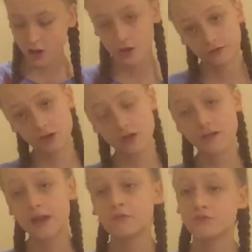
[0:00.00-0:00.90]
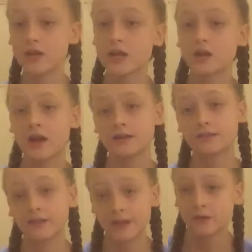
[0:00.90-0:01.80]
So you then realise
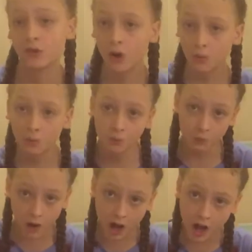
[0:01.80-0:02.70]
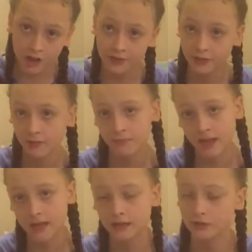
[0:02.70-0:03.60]
like they're not worth them
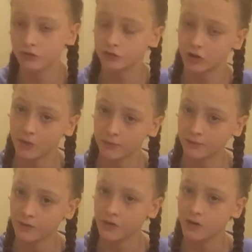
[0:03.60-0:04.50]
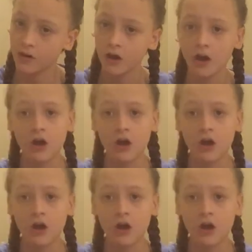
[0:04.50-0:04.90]
getting into trouble for,